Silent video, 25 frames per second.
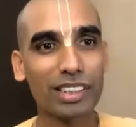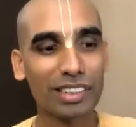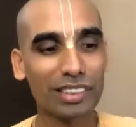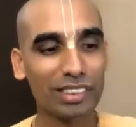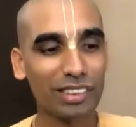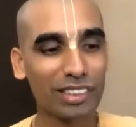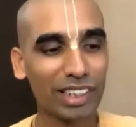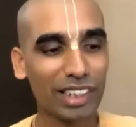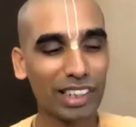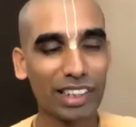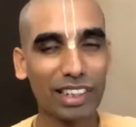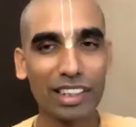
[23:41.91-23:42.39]

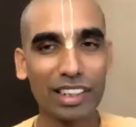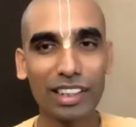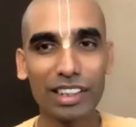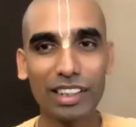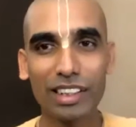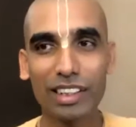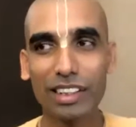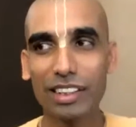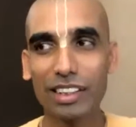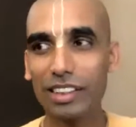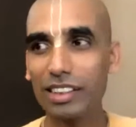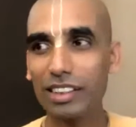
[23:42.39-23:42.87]

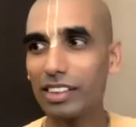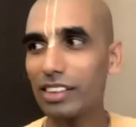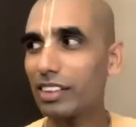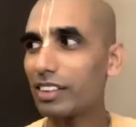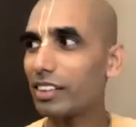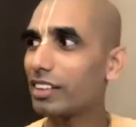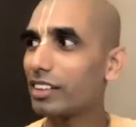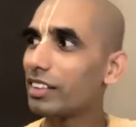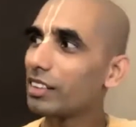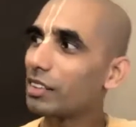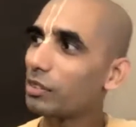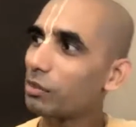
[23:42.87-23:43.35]
Okay,
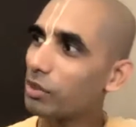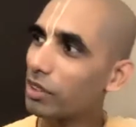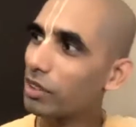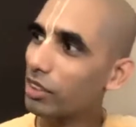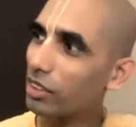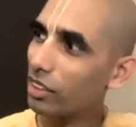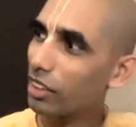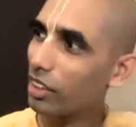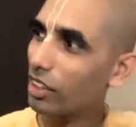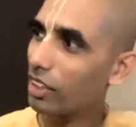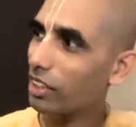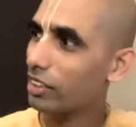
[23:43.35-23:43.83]

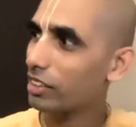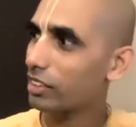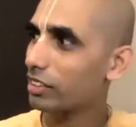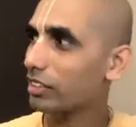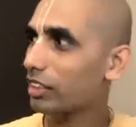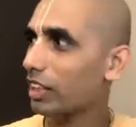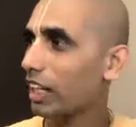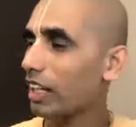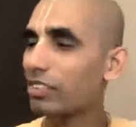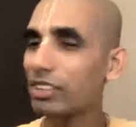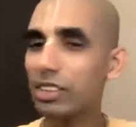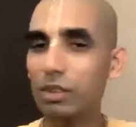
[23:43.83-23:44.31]
because
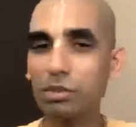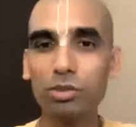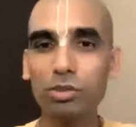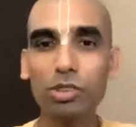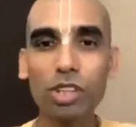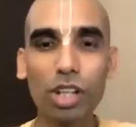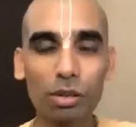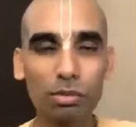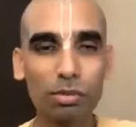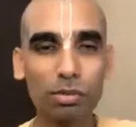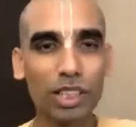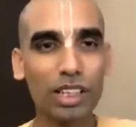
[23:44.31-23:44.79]
I have some
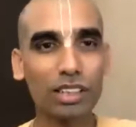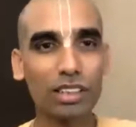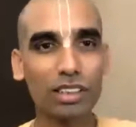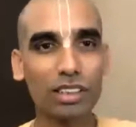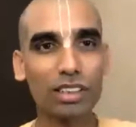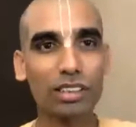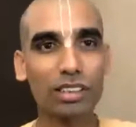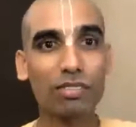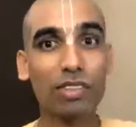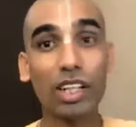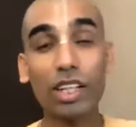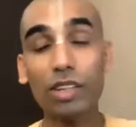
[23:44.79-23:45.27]
job
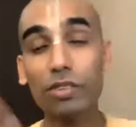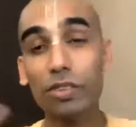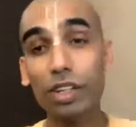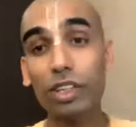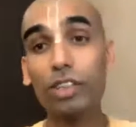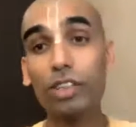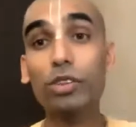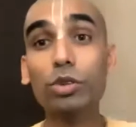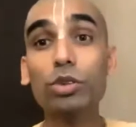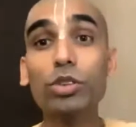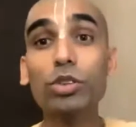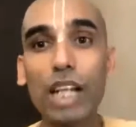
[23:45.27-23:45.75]
there. Why do you
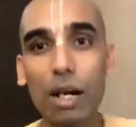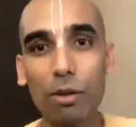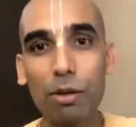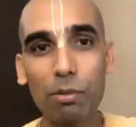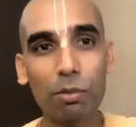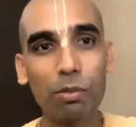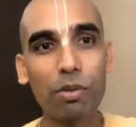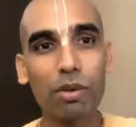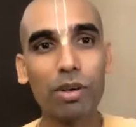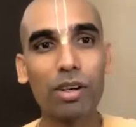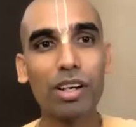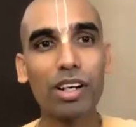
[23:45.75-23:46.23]
want to do a
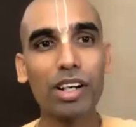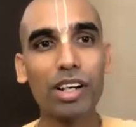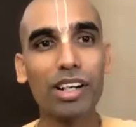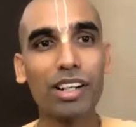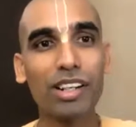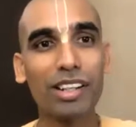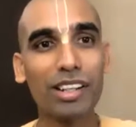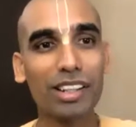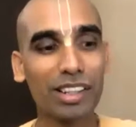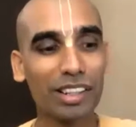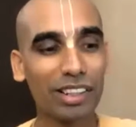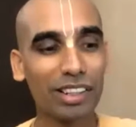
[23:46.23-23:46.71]
job?
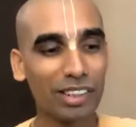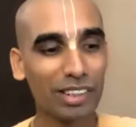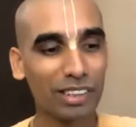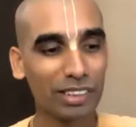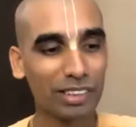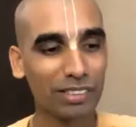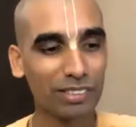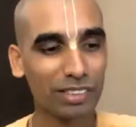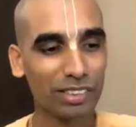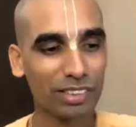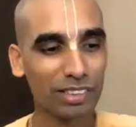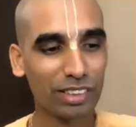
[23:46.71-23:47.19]

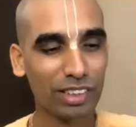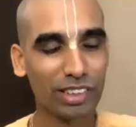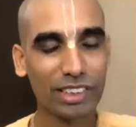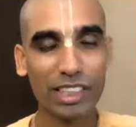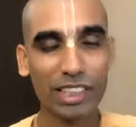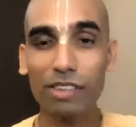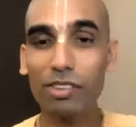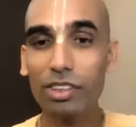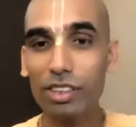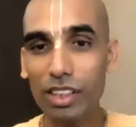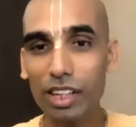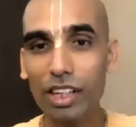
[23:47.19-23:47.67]
Because
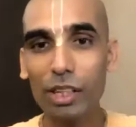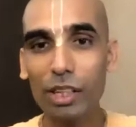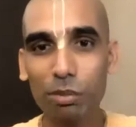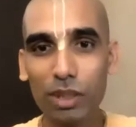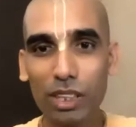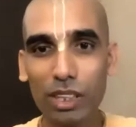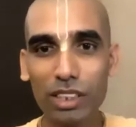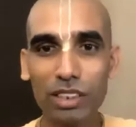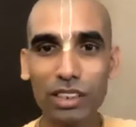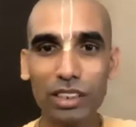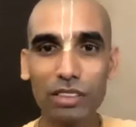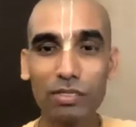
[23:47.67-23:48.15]
I want to earn
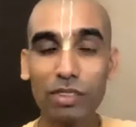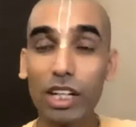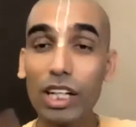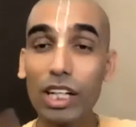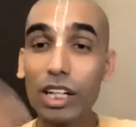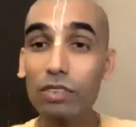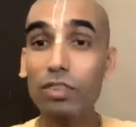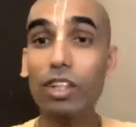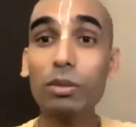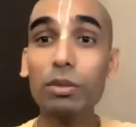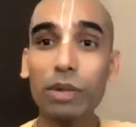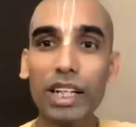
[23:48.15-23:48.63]
money. Why
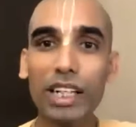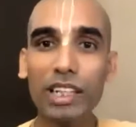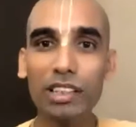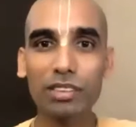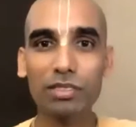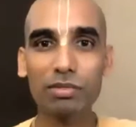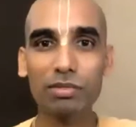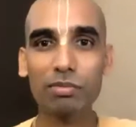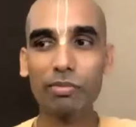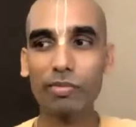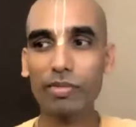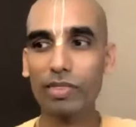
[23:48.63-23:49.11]
do you want
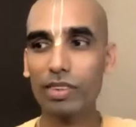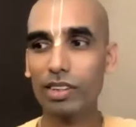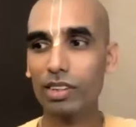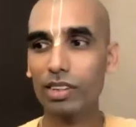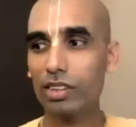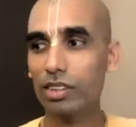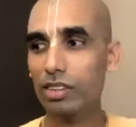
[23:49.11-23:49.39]
money?